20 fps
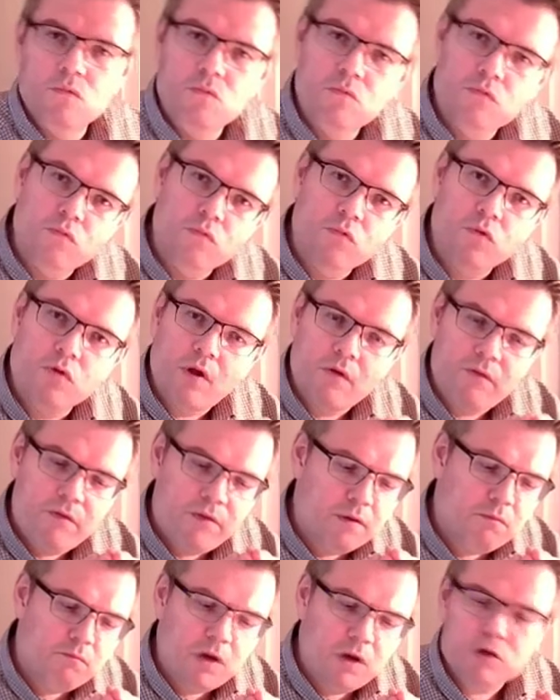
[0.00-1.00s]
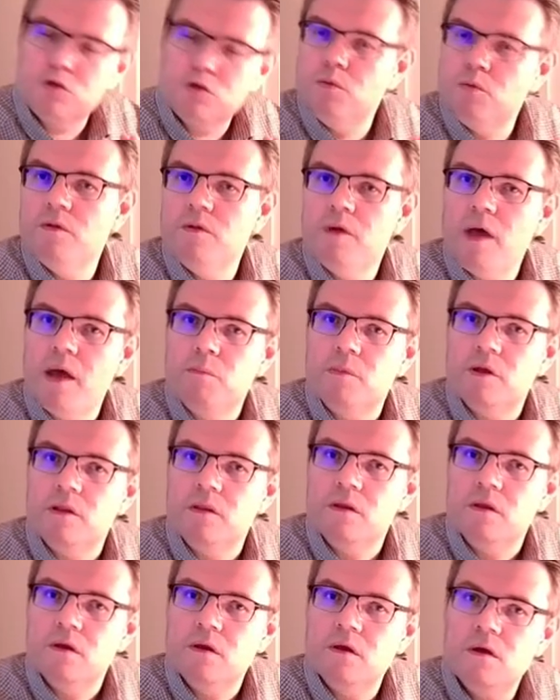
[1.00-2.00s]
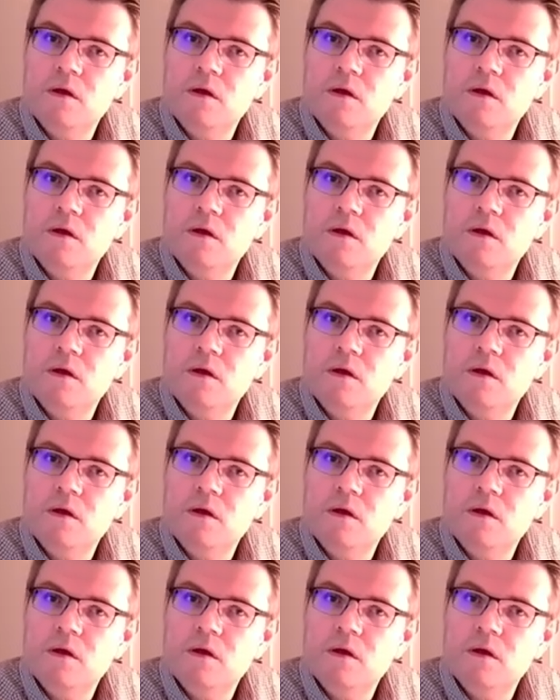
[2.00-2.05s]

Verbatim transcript: nothing much will happen. Yeah?